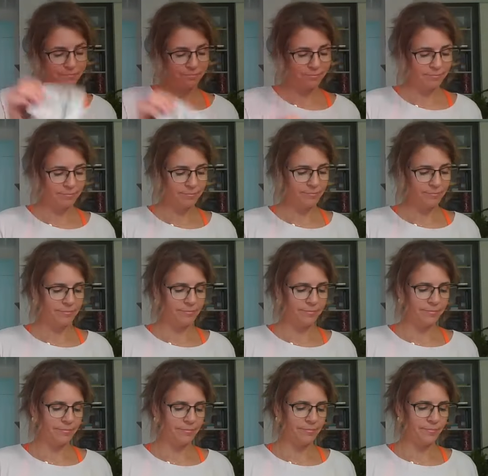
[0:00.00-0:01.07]

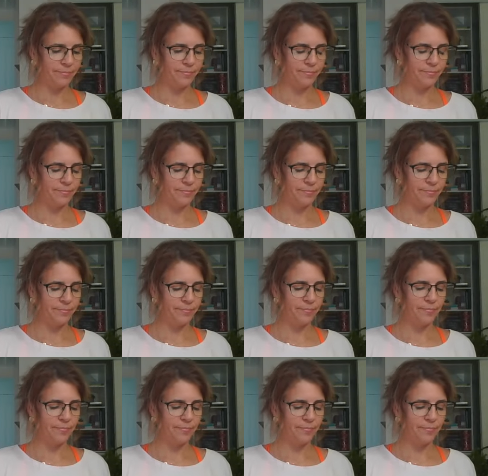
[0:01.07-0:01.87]
No one is speaking in this clip.